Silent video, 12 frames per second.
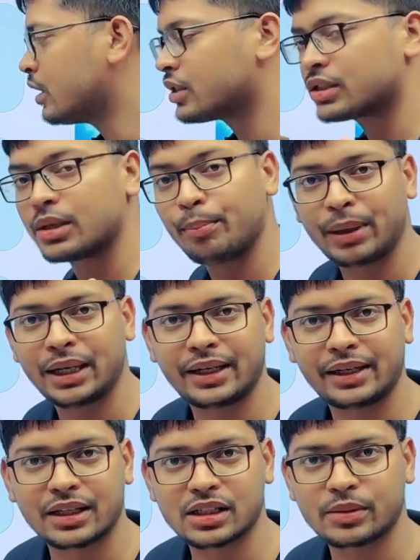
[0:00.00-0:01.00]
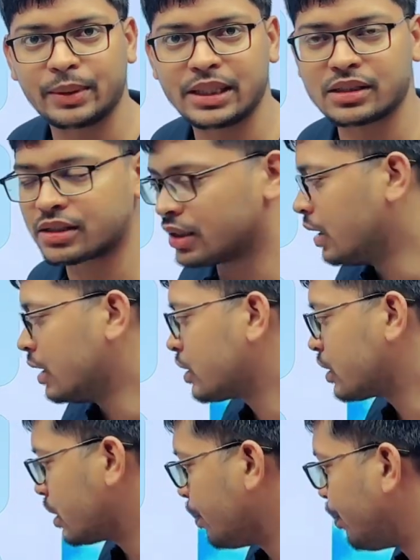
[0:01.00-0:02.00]
simple interest means
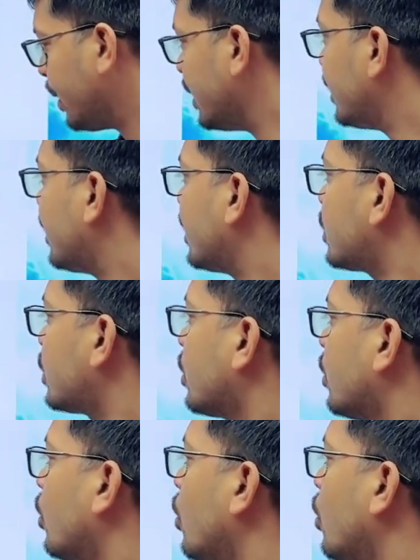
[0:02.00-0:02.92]
simple interest,